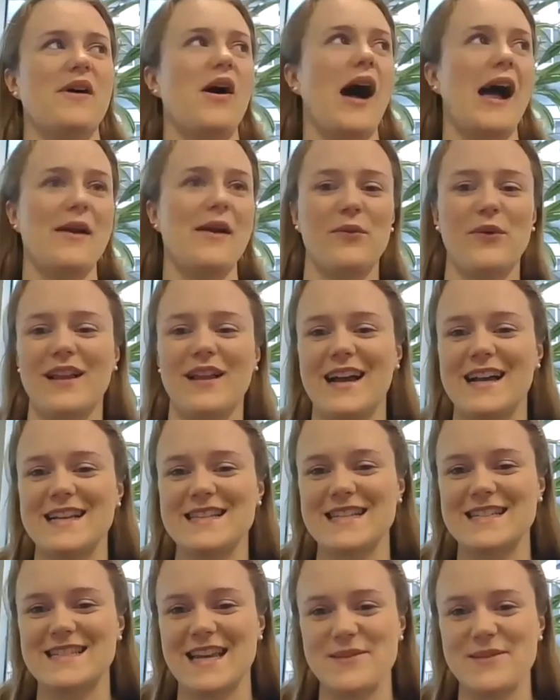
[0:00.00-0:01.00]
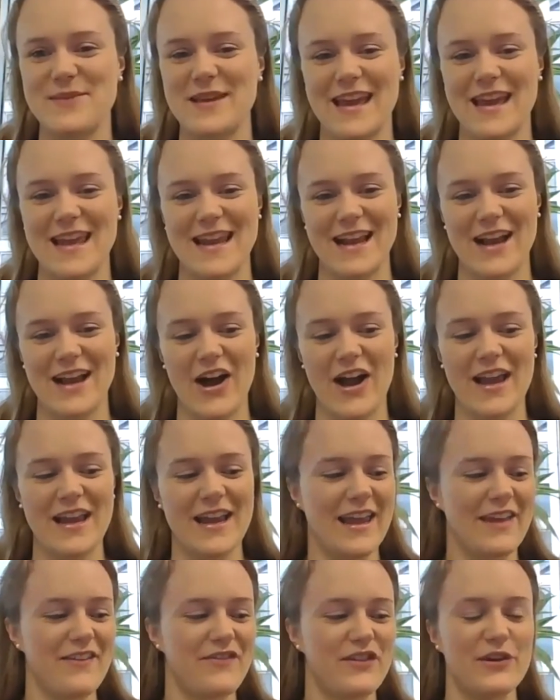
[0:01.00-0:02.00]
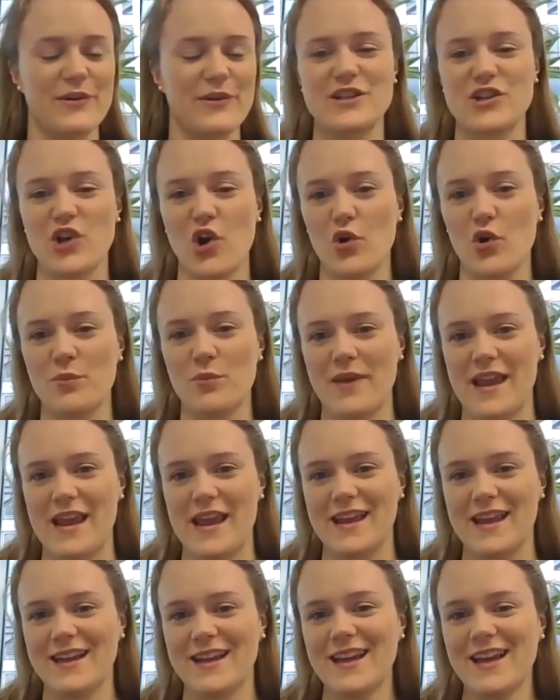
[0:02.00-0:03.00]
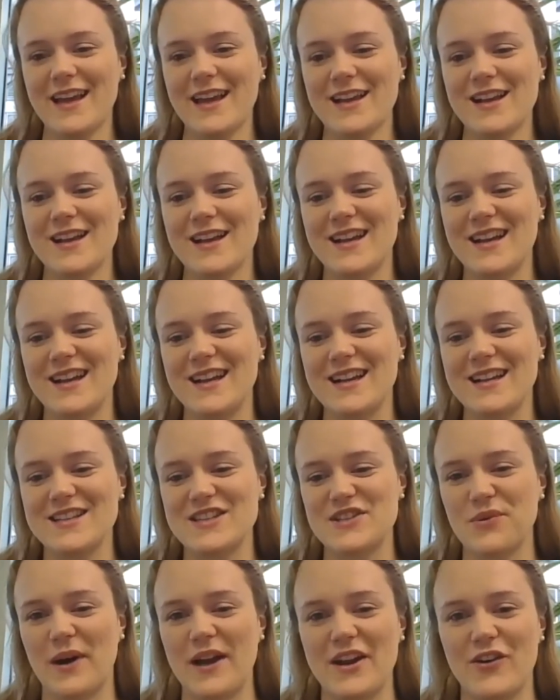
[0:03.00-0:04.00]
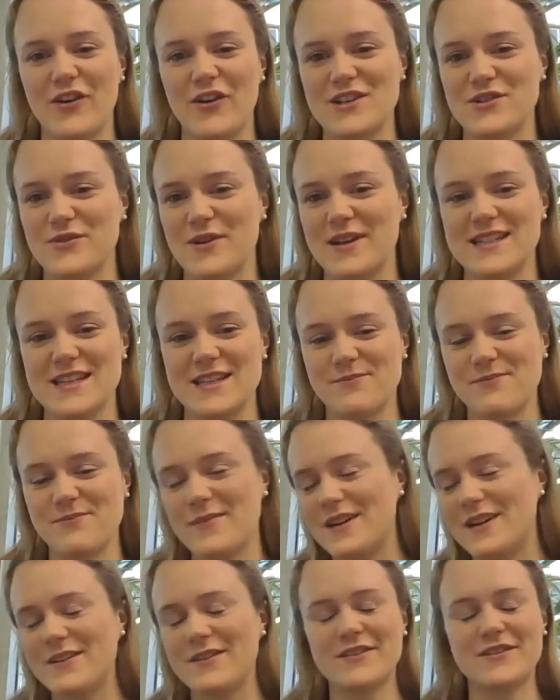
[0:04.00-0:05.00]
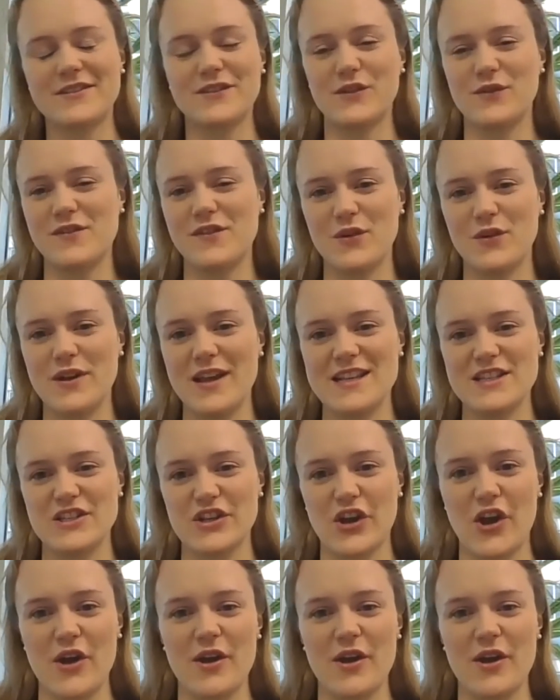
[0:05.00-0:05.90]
I well, as I said at the beginning, I if you had told me, uh, so I graduated uh, four, four years ago.